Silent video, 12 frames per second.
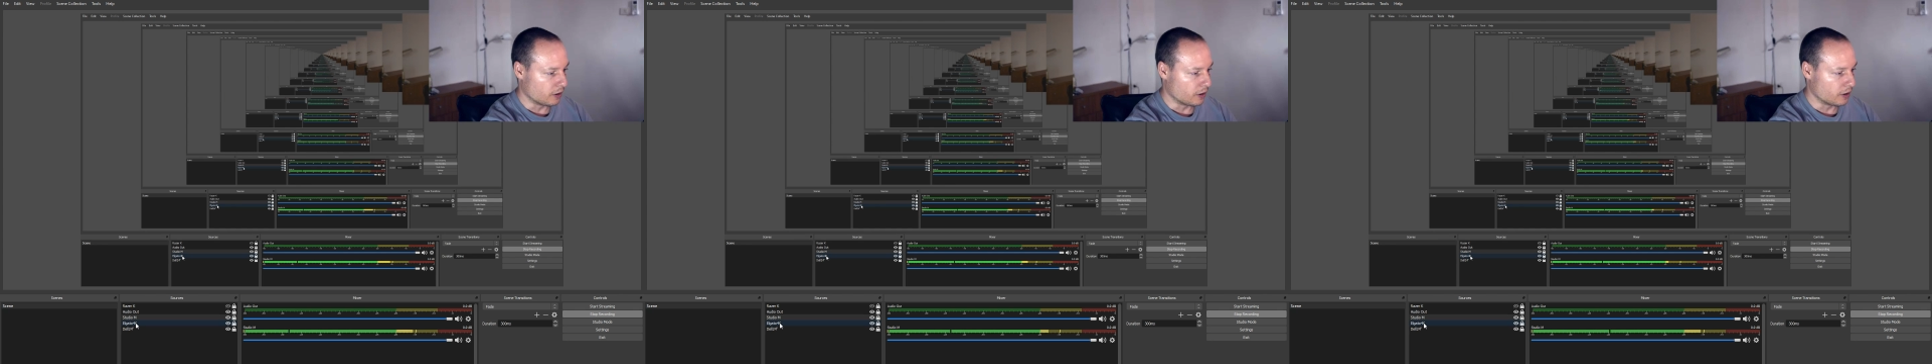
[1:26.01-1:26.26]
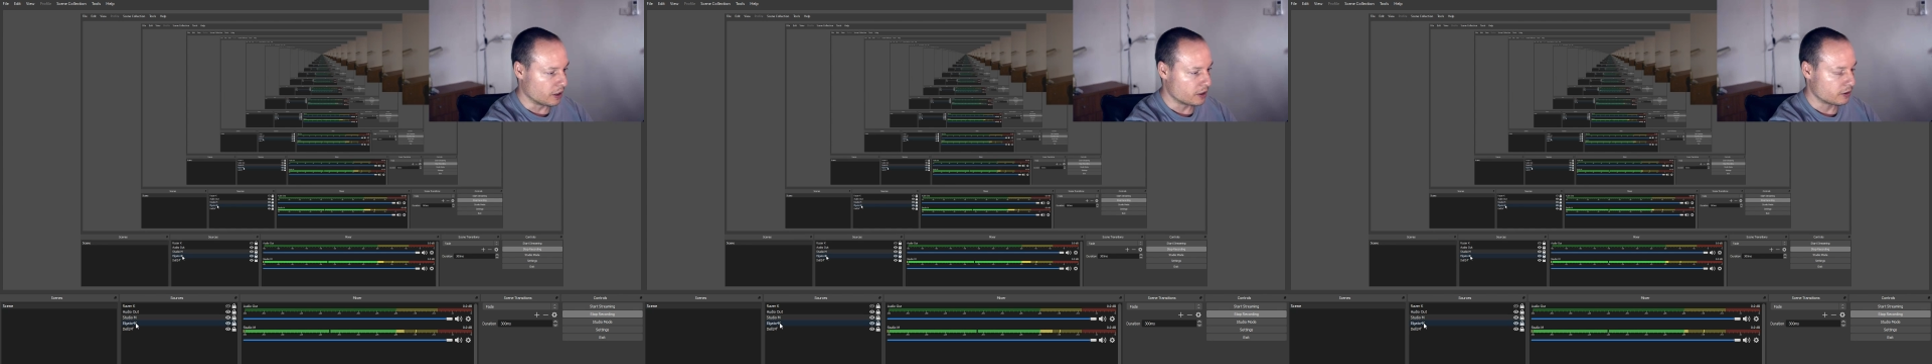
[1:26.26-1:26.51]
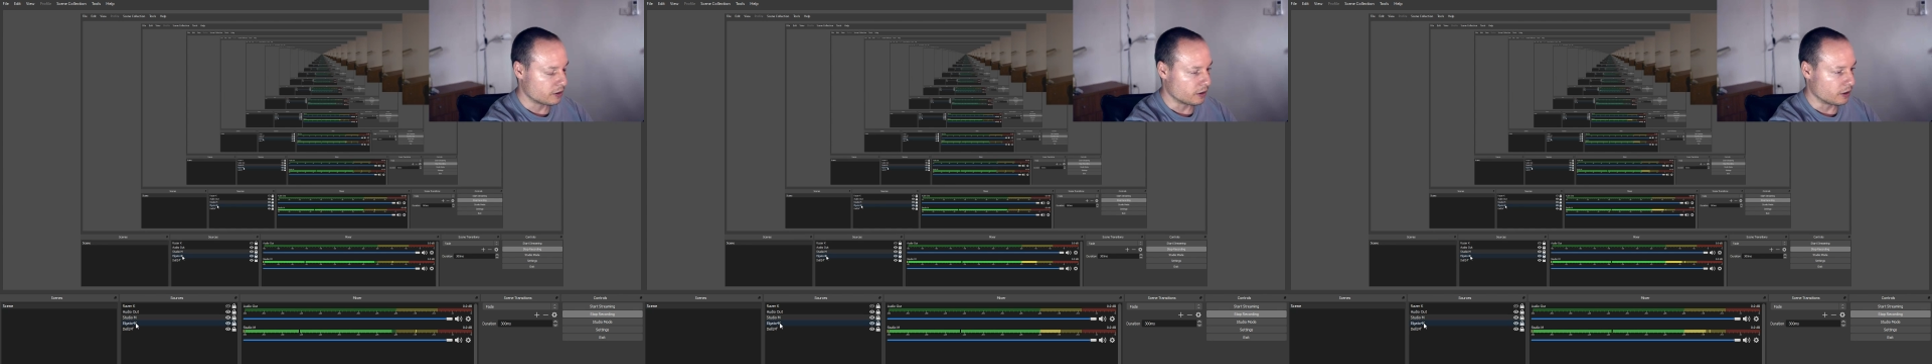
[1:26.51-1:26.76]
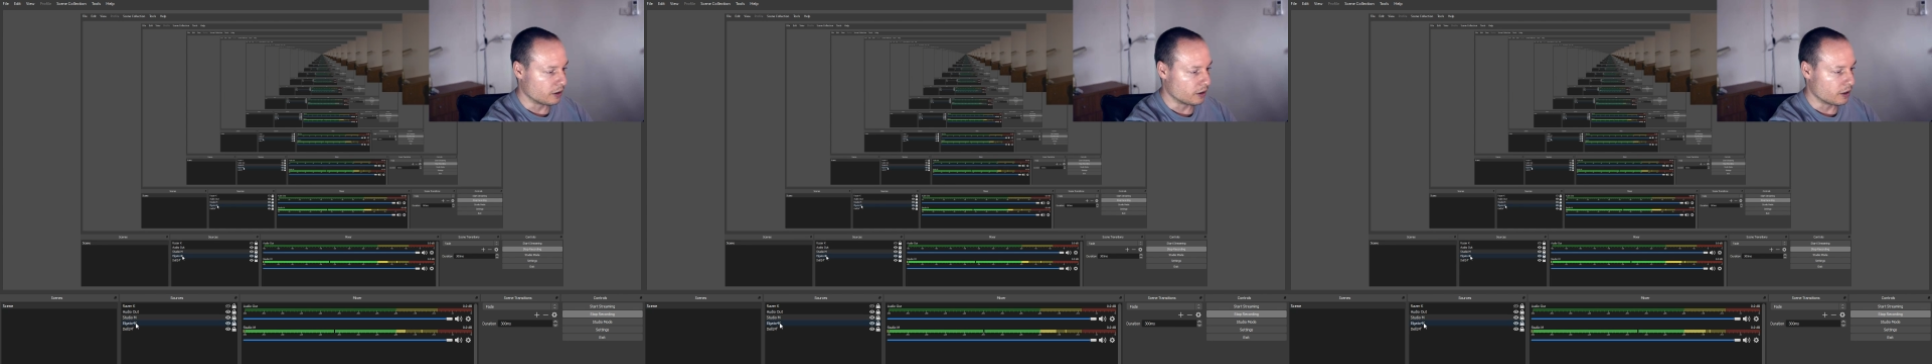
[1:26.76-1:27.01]
in this
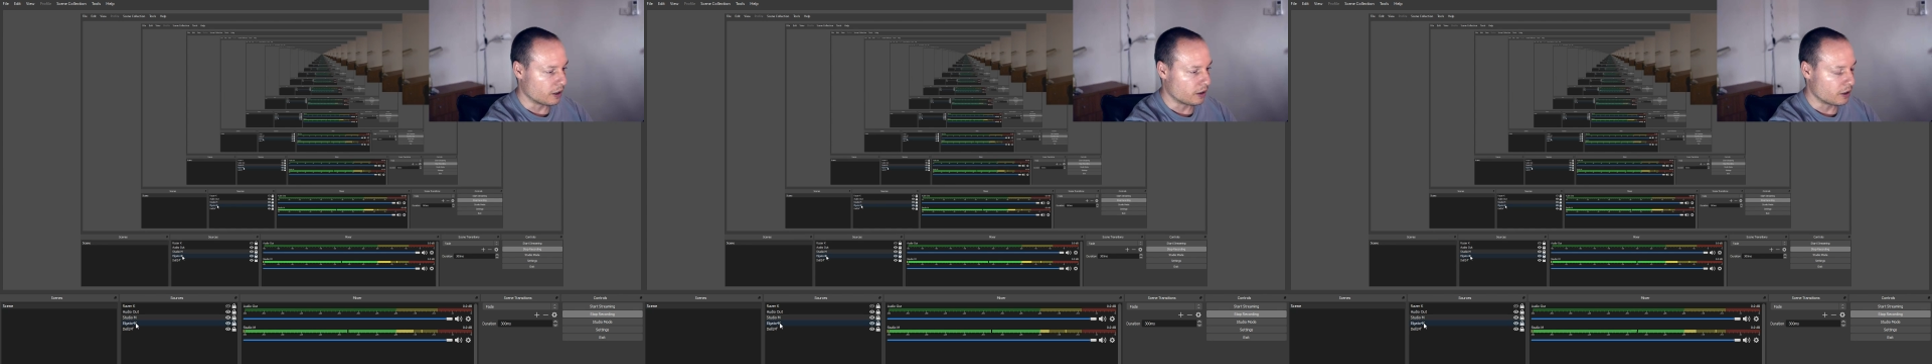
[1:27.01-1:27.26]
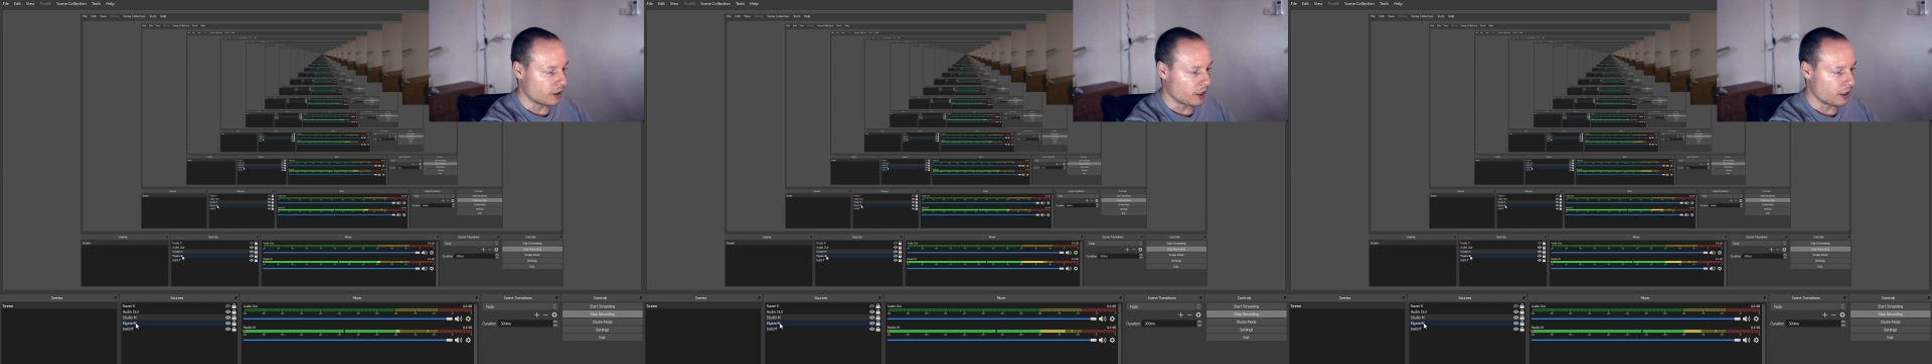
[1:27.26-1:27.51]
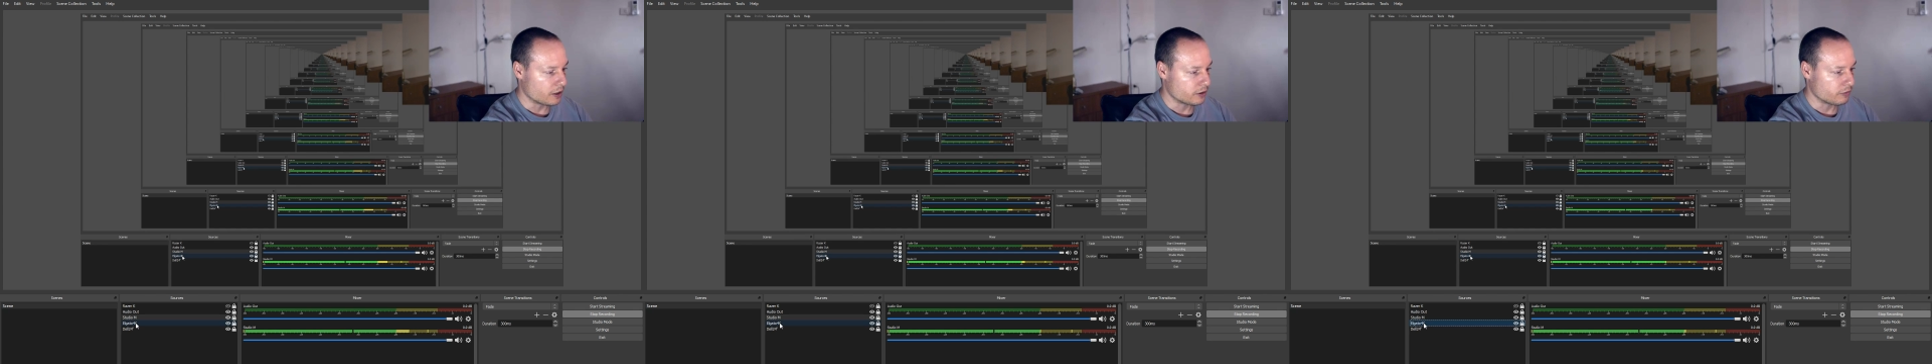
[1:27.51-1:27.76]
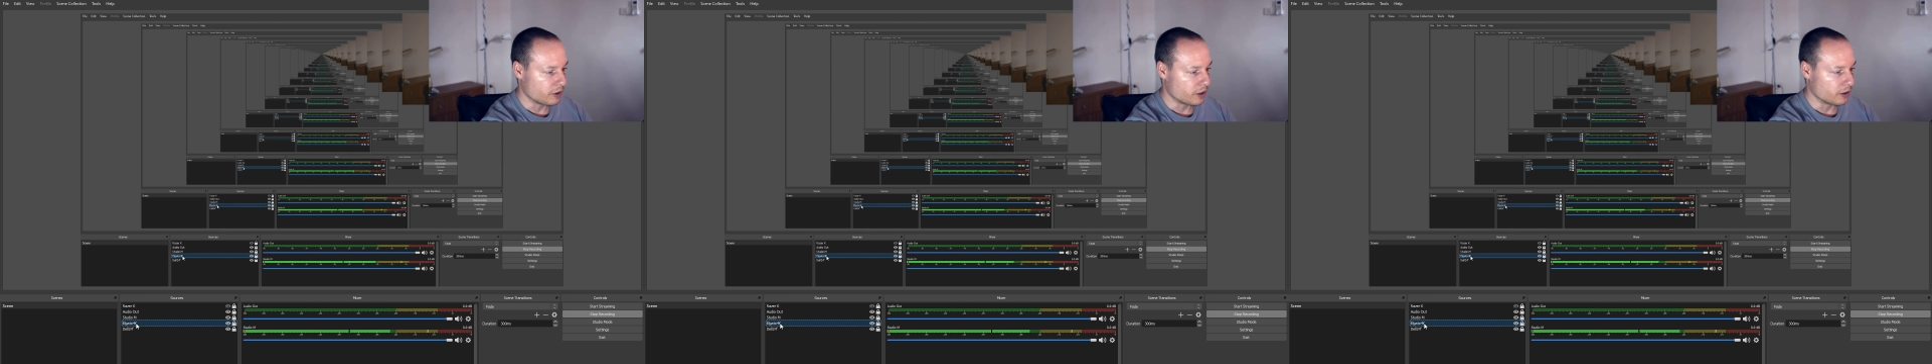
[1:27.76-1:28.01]
in other
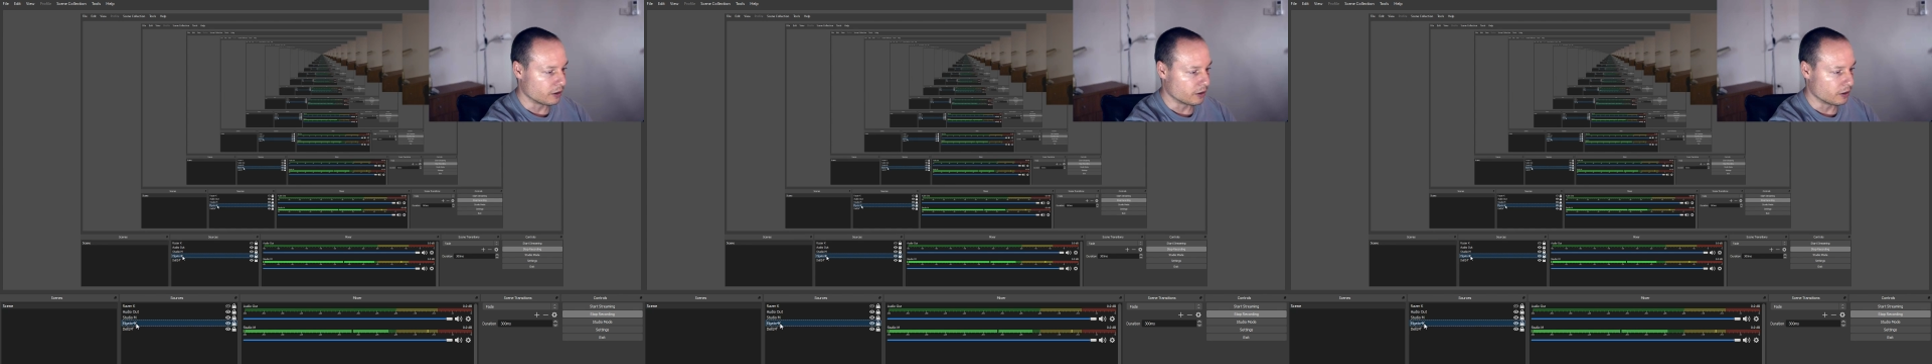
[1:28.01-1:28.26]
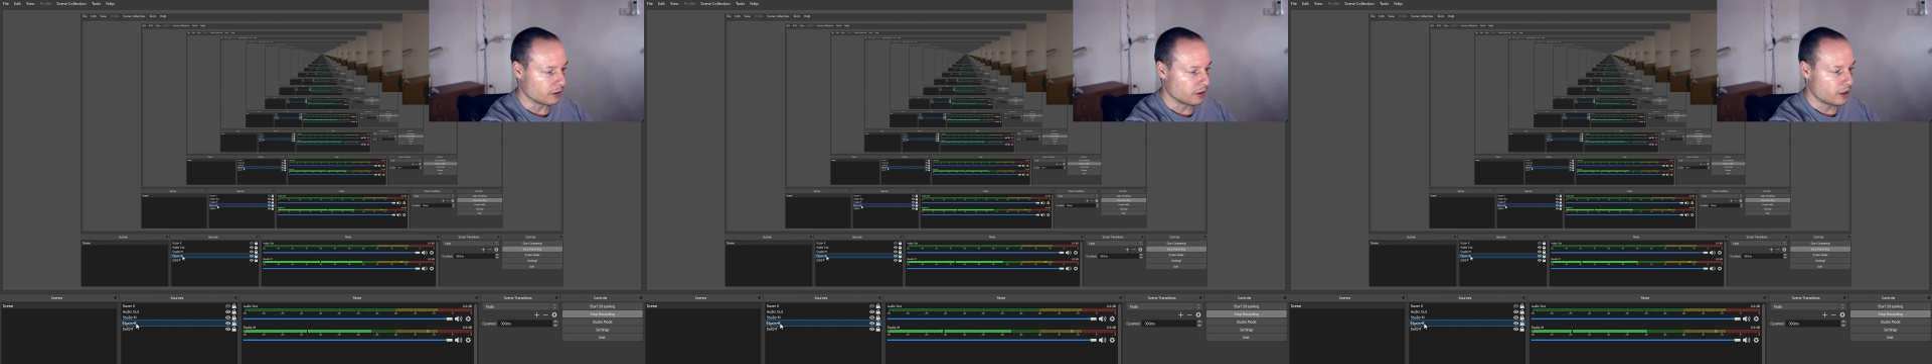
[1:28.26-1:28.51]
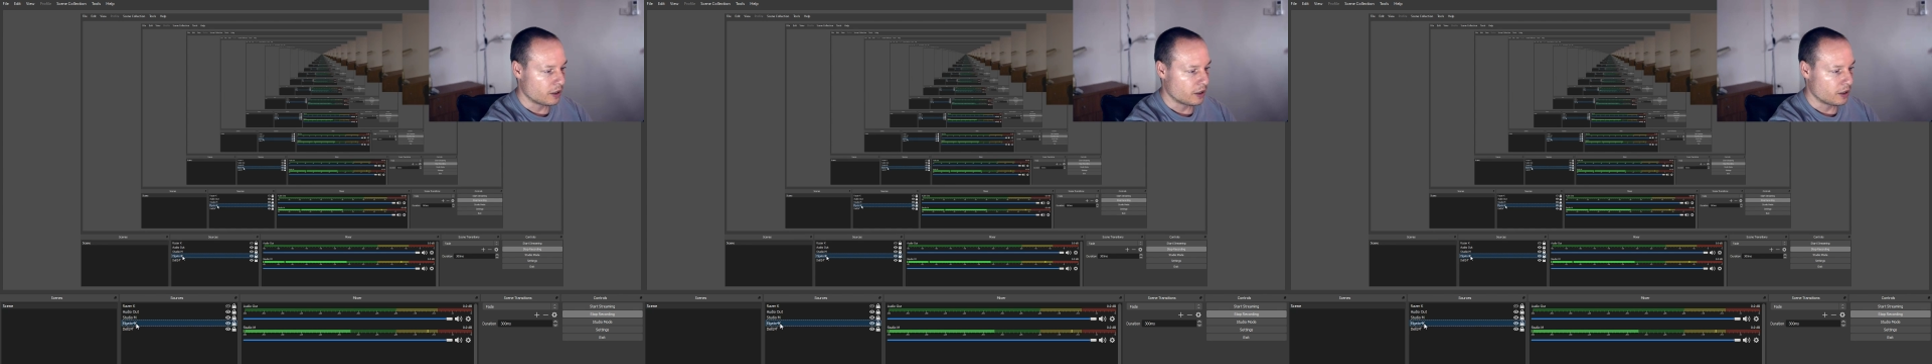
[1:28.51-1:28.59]
case when uh,